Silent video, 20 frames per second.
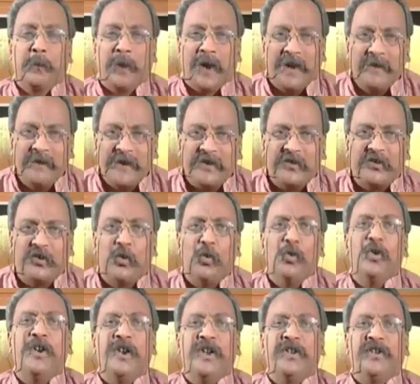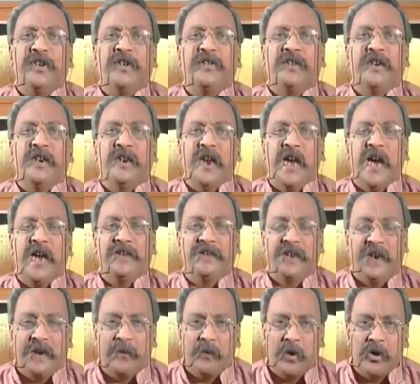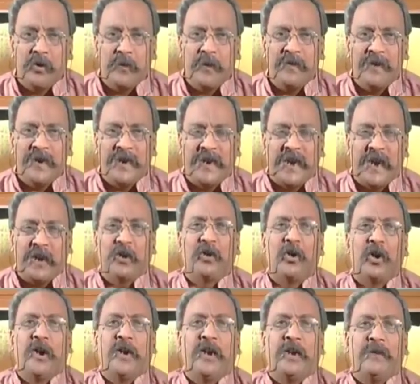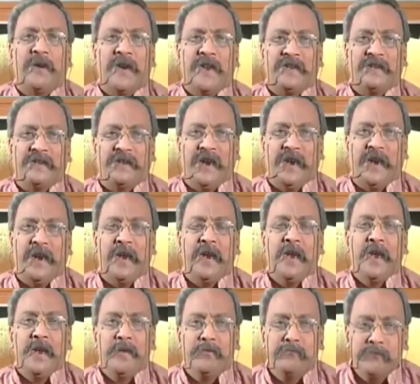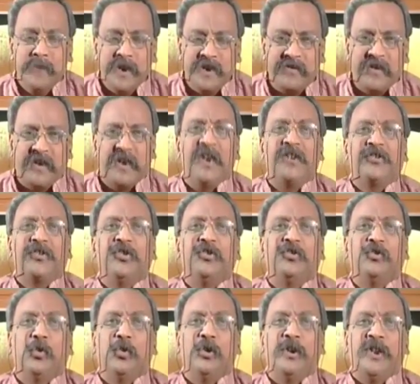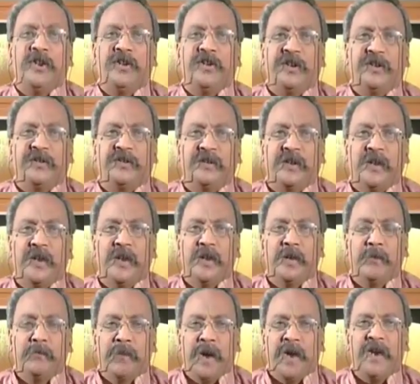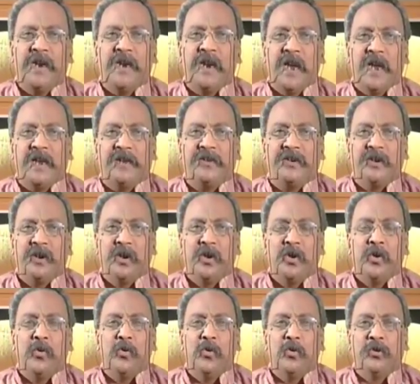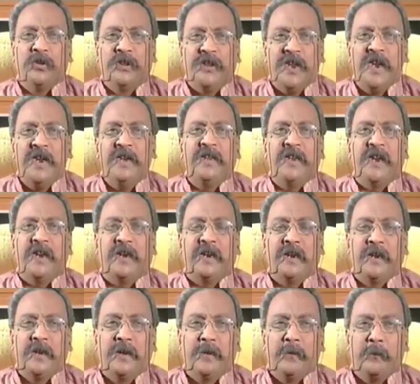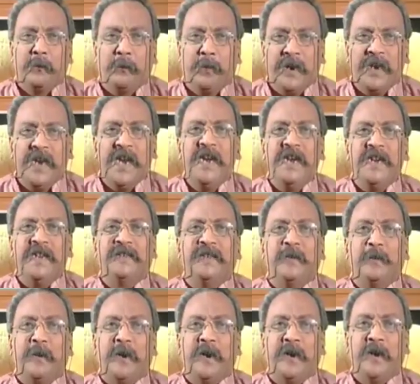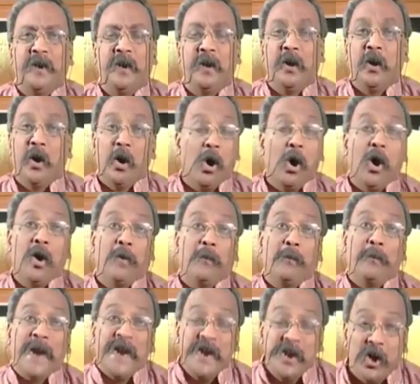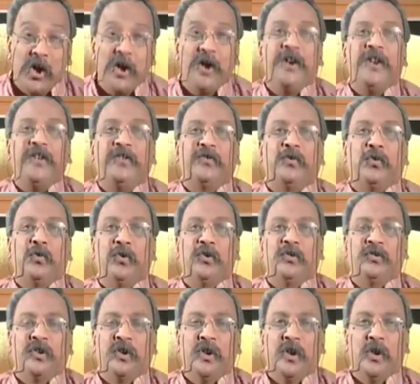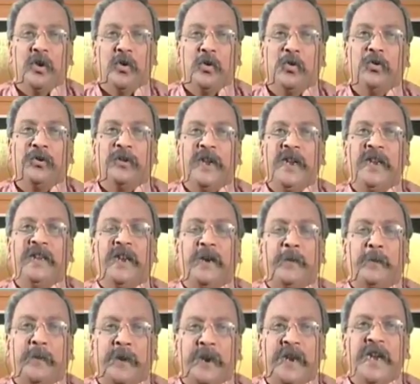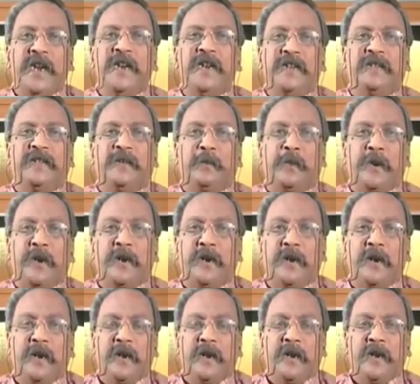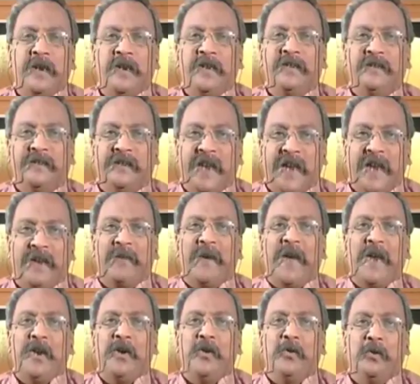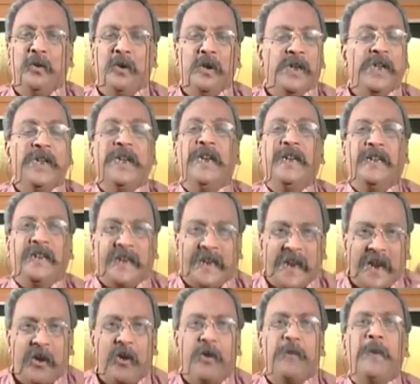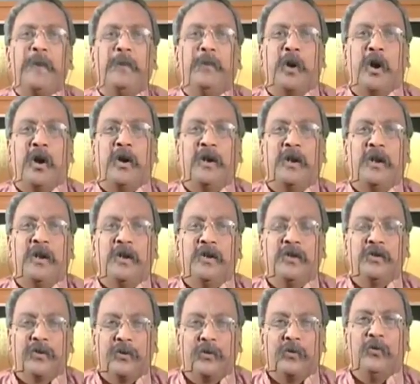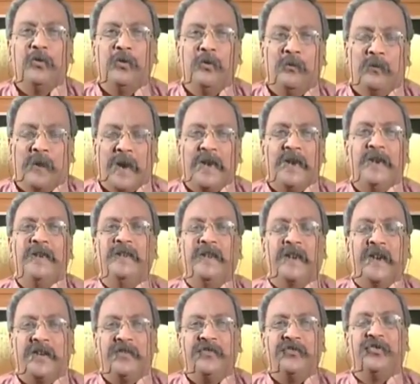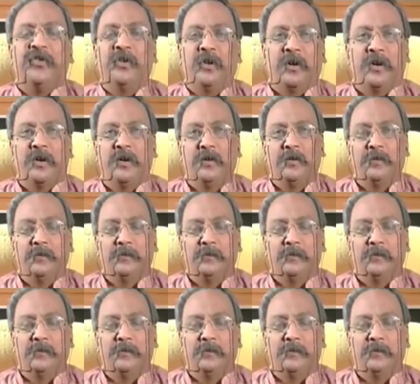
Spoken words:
private school teachers in large, and I want to be very categorical when I say matriculation school teachers by and large, who think that bringing discipline, or minority schools who think that bringing discipline is their value. It cannot be brought through violence against children.